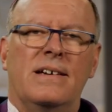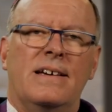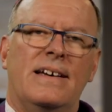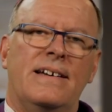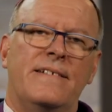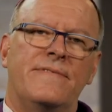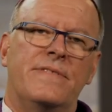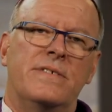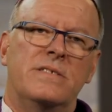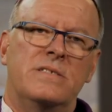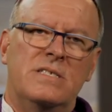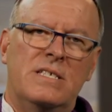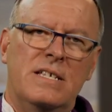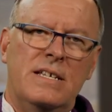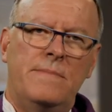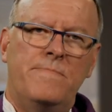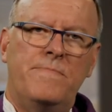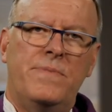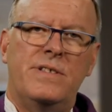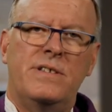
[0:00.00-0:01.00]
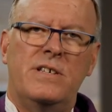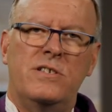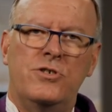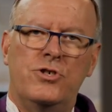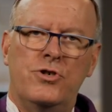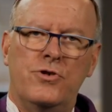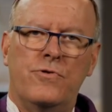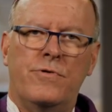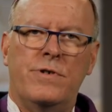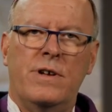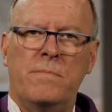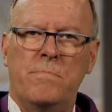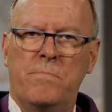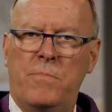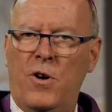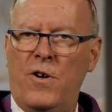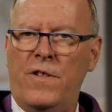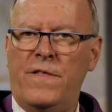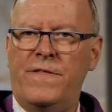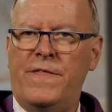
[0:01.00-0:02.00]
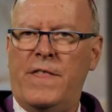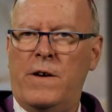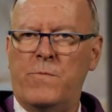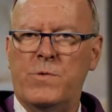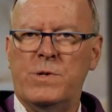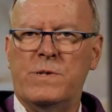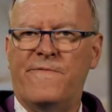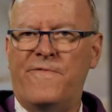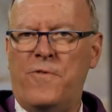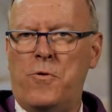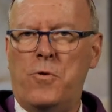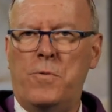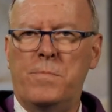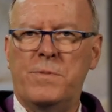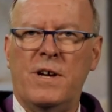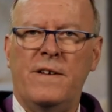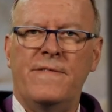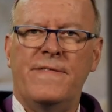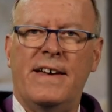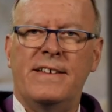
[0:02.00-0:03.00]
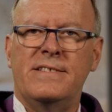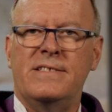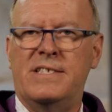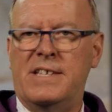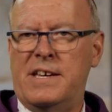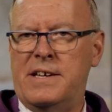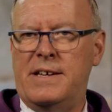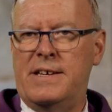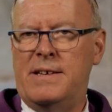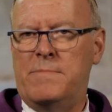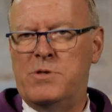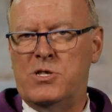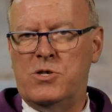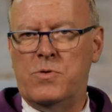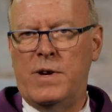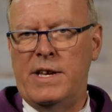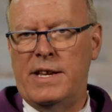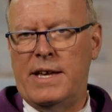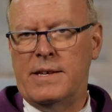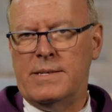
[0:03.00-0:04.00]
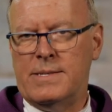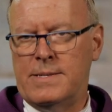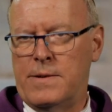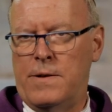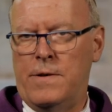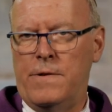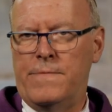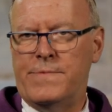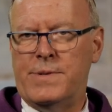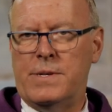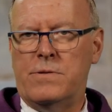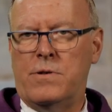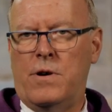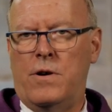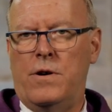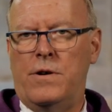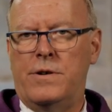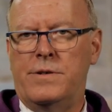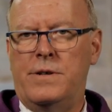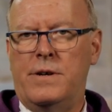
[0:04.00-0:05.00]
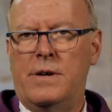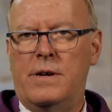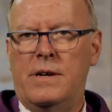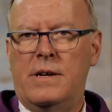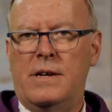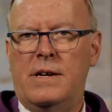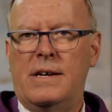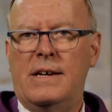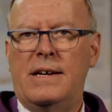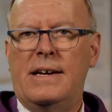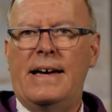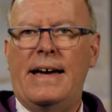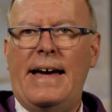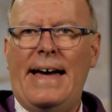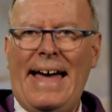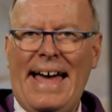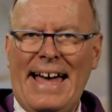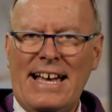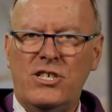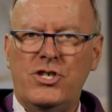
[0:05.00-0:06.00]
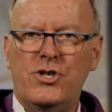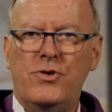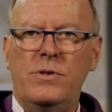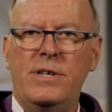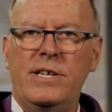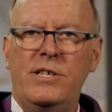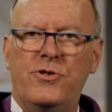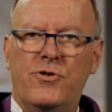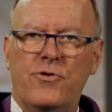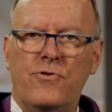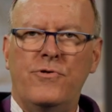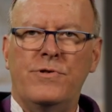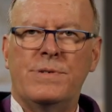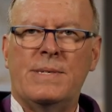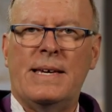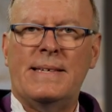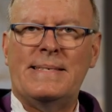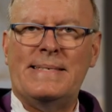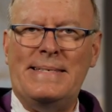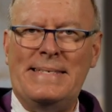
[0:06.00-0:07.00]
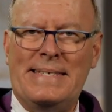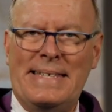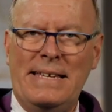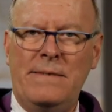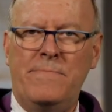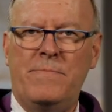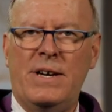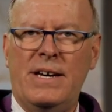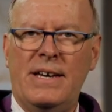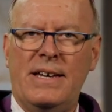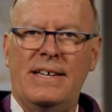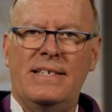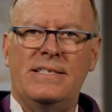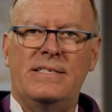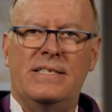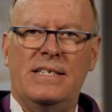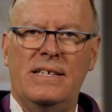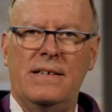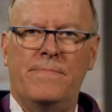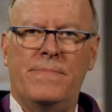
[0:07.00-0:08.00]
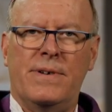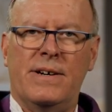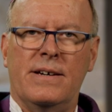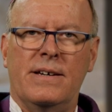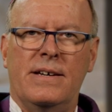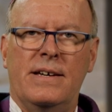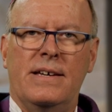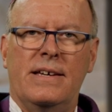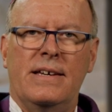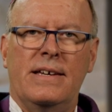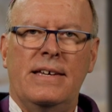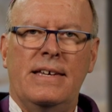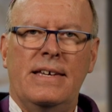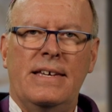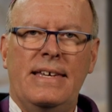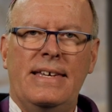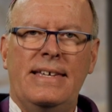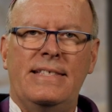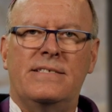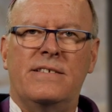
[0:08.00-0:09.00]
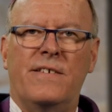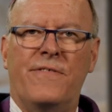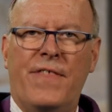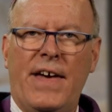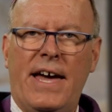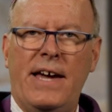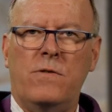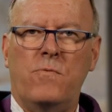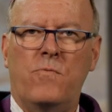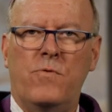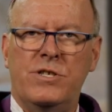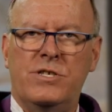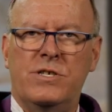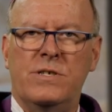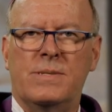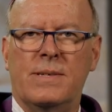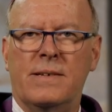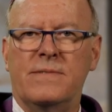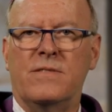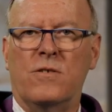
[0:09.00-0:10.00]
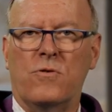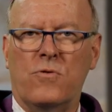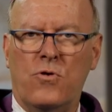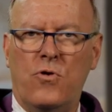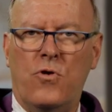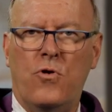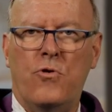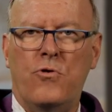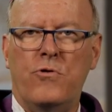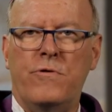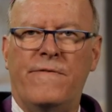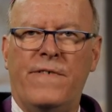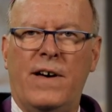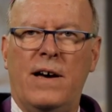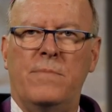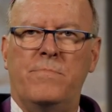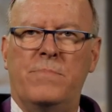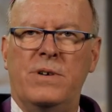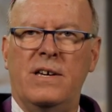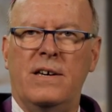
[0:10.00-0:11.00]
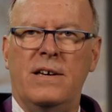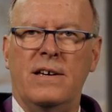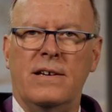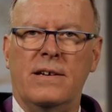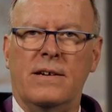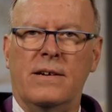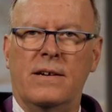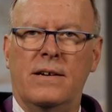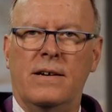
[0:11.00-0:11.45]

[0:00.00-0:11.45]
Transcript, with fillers: and the deep and enduring bond that was formed on that day between ourselves and God actually draws us deeper and deeper into that which is at the core of our being